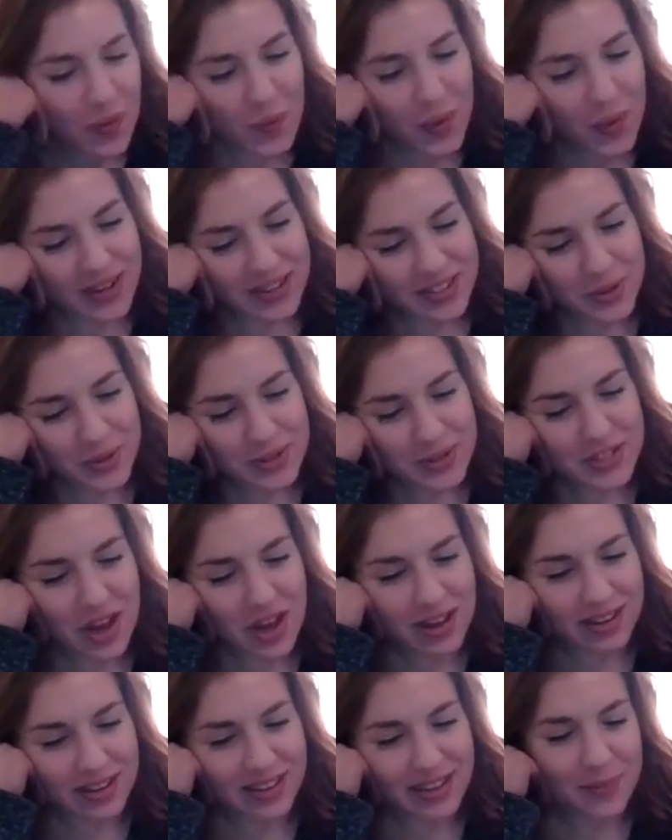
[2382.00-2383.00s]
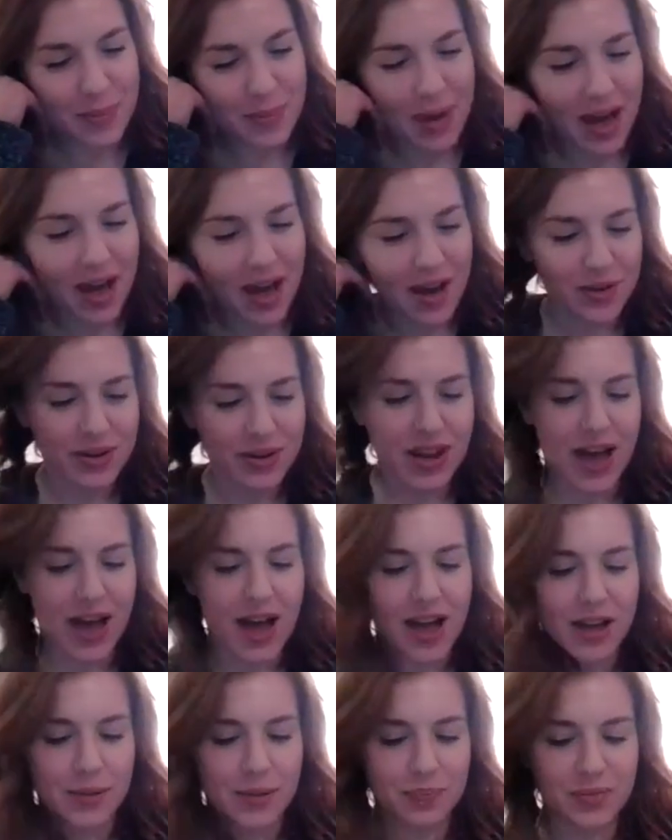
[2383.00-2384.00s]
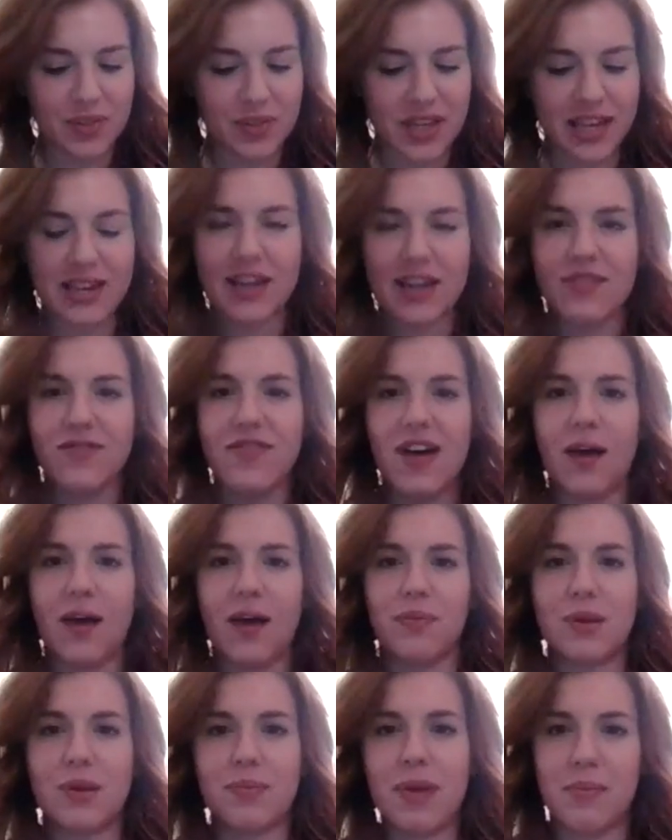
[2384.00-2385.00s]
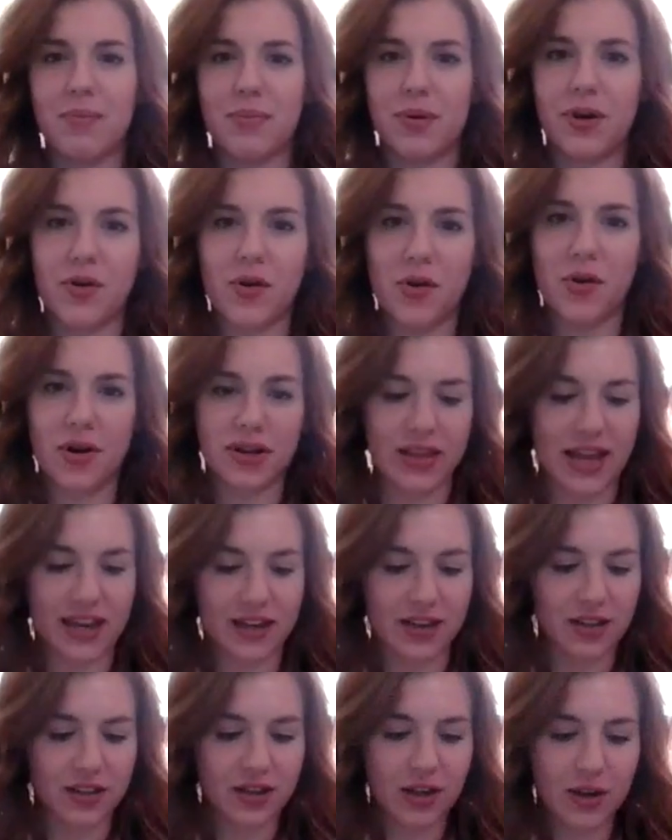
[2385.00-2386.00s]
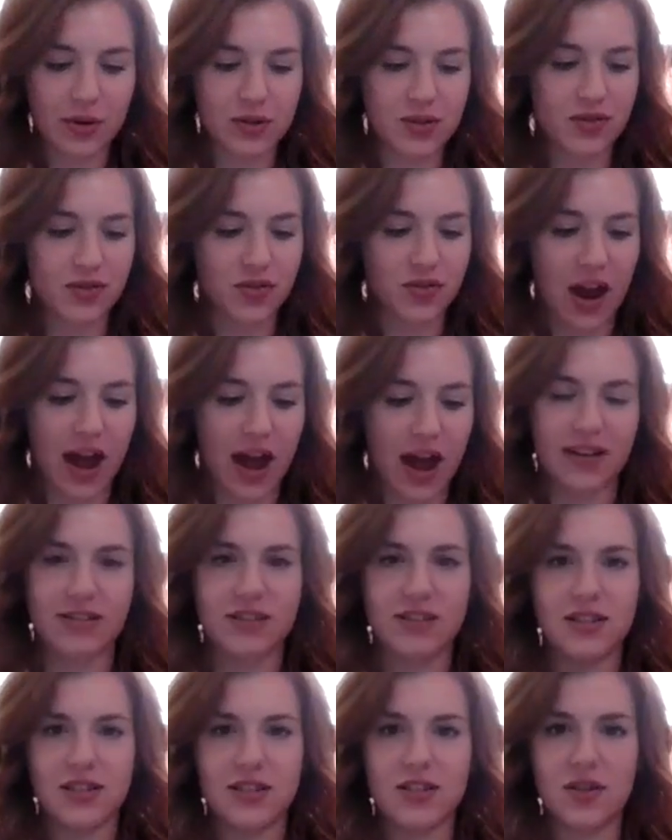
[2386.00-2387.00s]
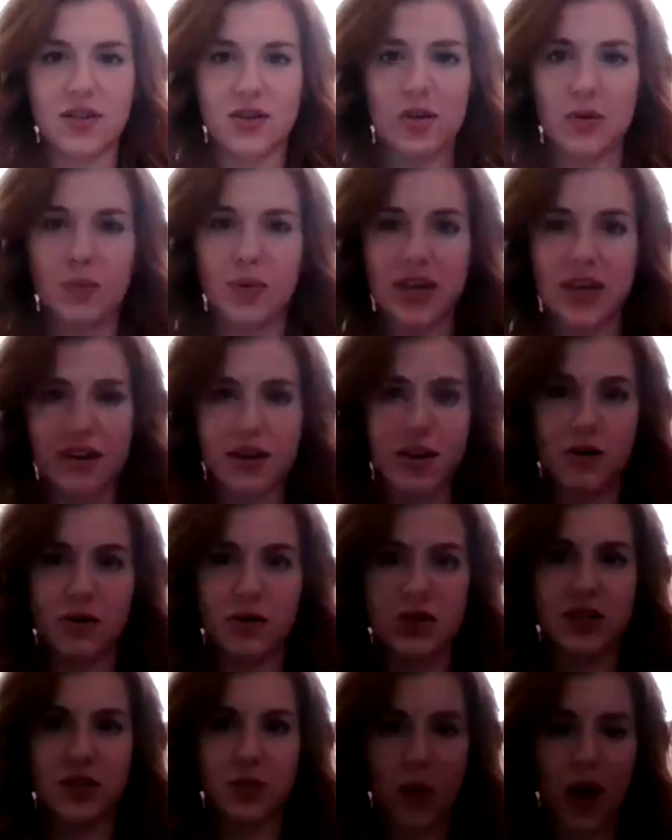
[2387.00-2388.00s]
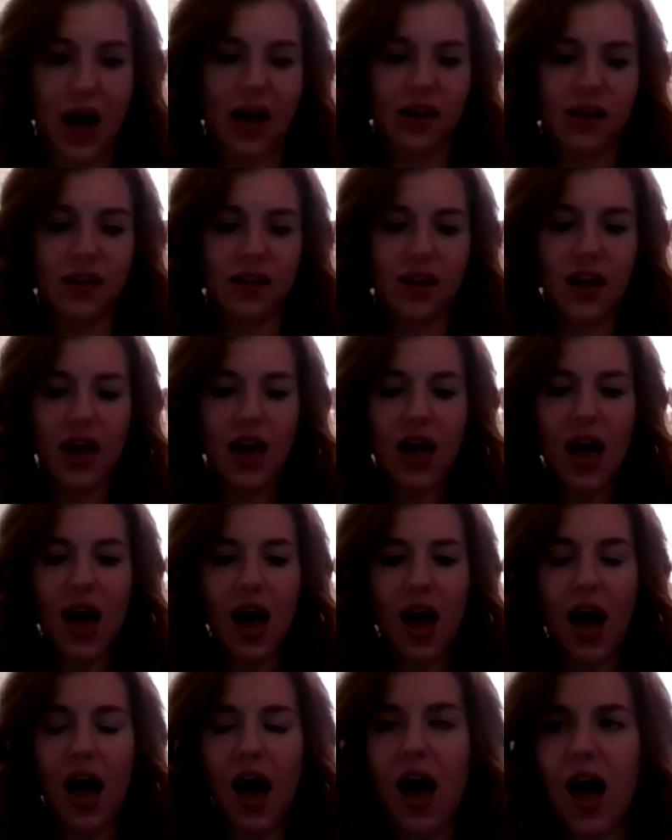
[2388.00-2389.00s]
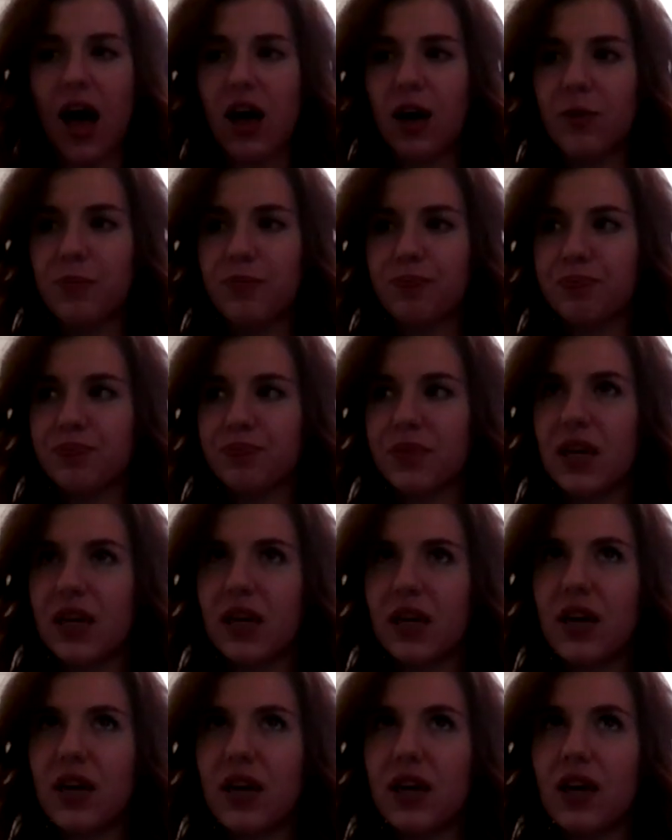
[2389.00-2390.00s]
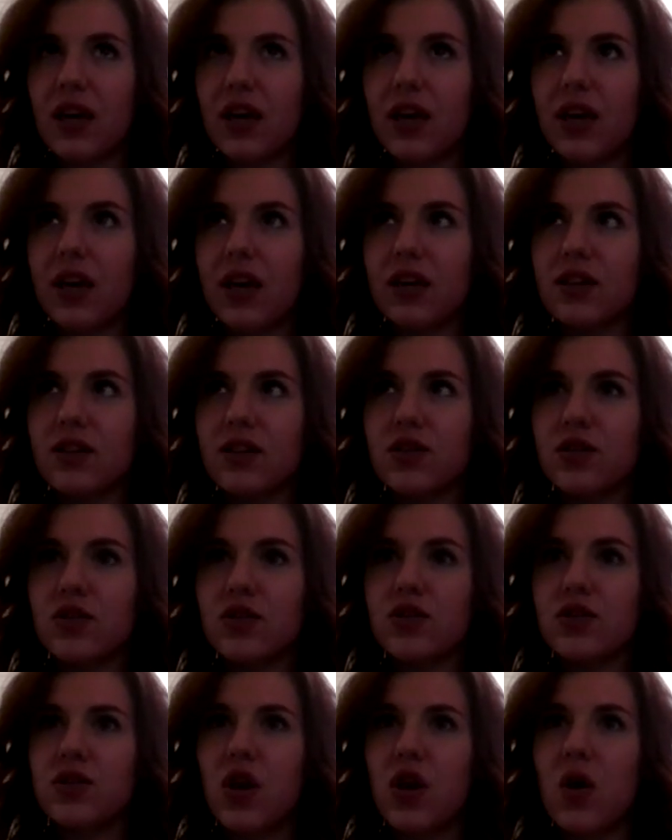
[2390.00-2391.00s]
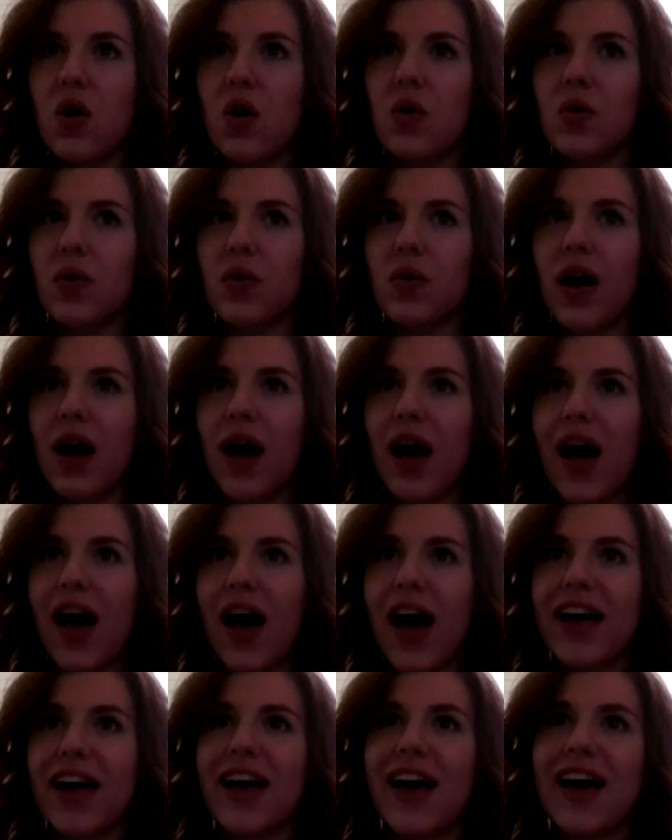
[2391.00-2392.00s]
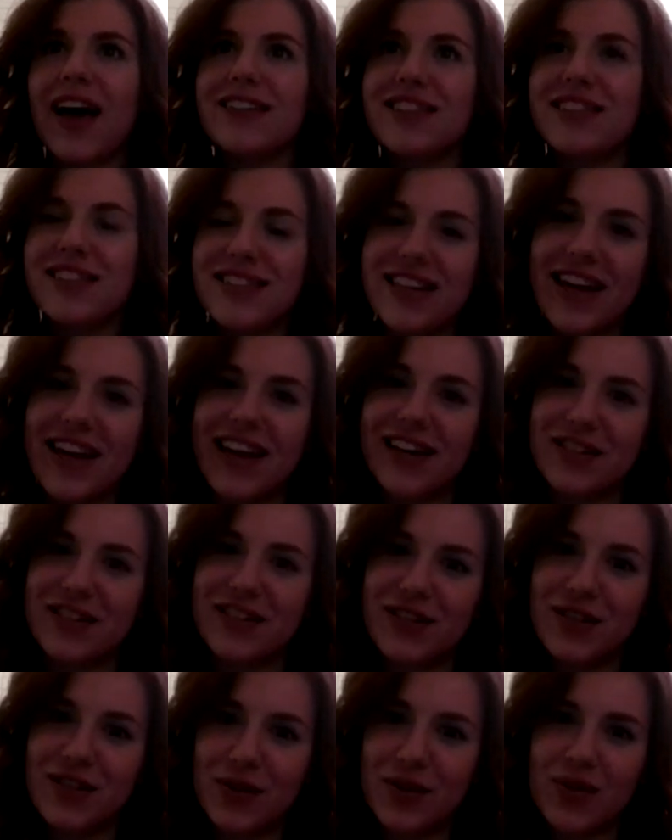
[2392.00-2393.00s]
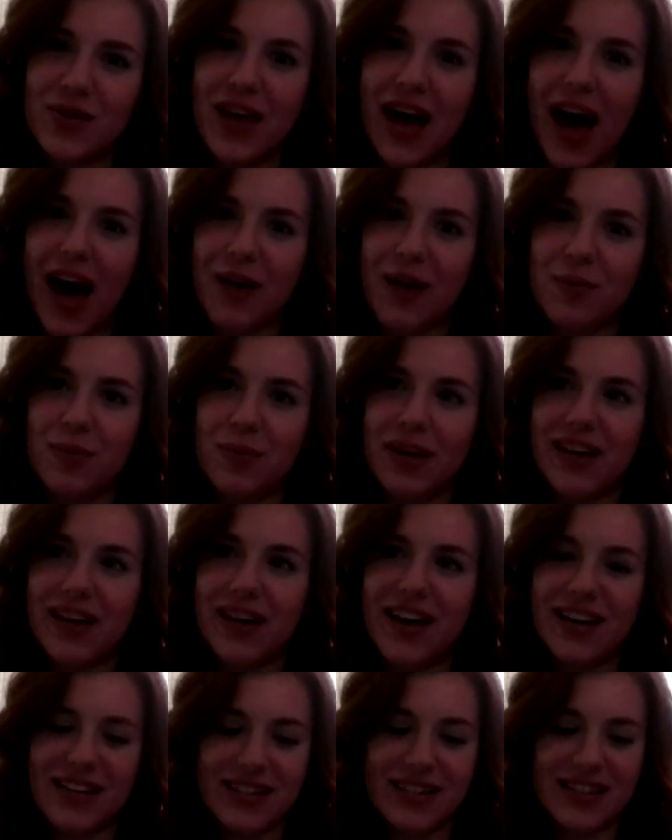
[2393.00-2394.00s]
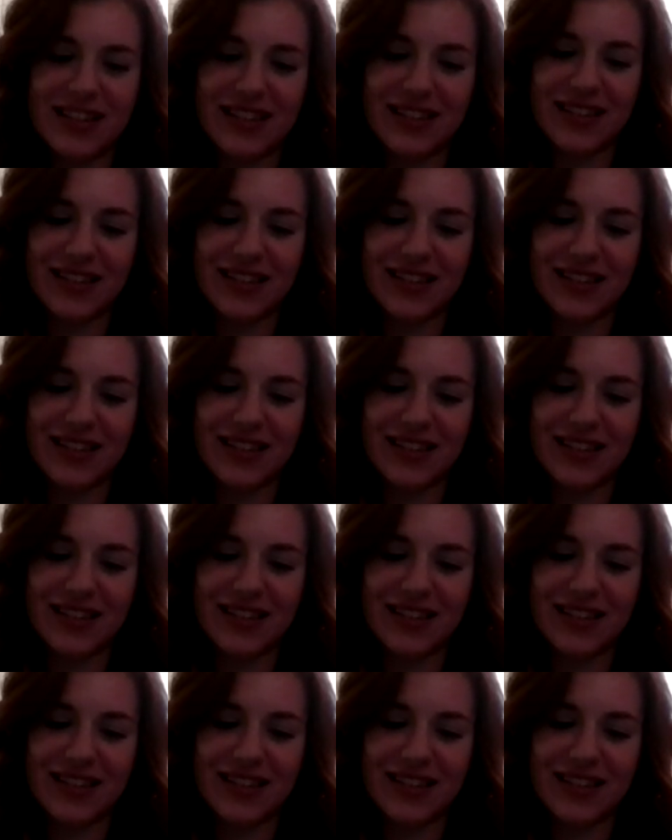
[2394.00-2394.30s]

when you were talking about getting a family member or like a close friend to be a coach as well, um, so I hesitate to do that because